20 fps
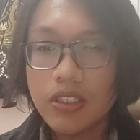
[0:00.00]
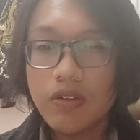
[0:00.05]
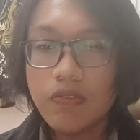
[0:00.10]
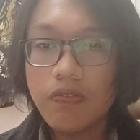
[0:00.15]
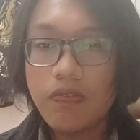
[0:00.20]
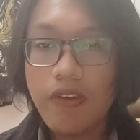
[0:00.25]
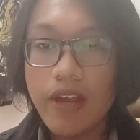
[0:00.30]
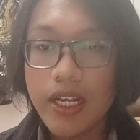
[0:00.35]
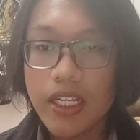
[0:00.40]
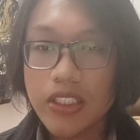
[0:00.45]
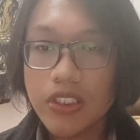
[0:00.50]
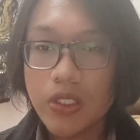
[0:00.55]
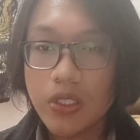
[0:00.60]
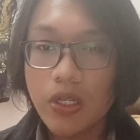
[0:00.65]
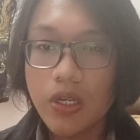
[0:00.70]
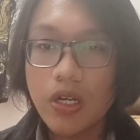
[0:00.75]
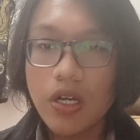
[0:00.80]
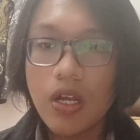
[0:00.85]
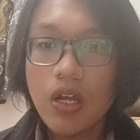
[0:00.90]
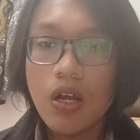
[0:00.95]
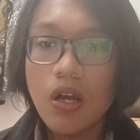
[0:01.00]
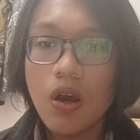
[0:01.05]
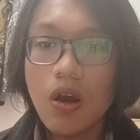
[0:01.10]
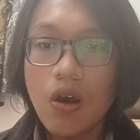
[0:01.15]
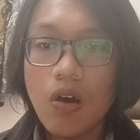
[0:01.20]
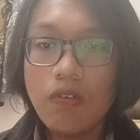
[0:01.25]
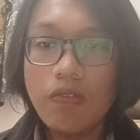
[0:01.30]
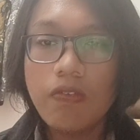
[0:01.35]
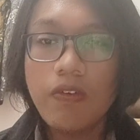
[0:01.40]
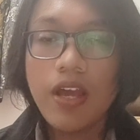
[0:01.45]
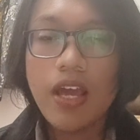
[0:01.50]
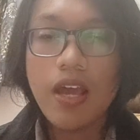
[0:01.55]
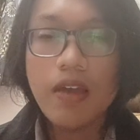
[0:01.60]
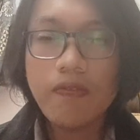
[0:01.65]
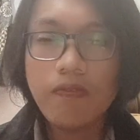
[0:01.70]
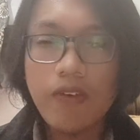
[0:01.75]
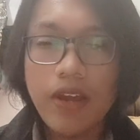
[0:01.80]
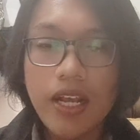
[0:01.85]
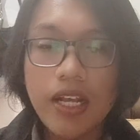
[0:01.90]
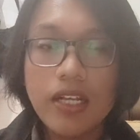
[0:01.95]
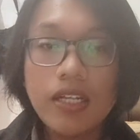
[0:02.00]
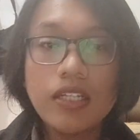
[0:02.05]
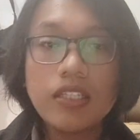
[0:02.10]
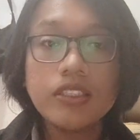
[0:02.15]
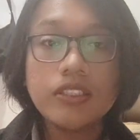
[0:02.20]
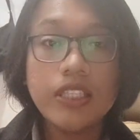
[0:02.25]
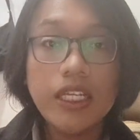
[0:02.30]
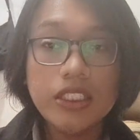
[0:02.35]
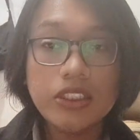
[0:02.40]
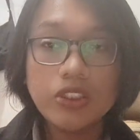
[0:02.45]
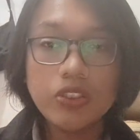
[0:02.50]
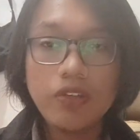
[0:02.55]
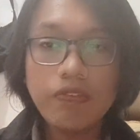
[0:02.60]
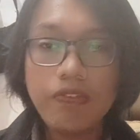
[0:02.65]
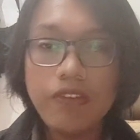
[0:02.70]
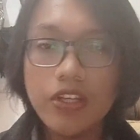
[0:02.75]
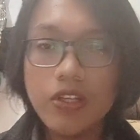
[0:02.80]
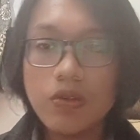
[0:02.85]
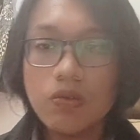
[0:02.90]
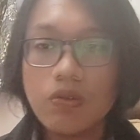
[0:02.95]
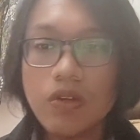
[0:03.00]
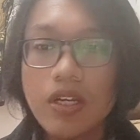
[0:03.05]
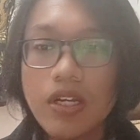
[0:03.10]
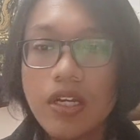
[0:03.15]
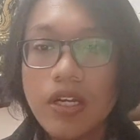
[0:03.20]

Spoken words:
factor of affect tax revenue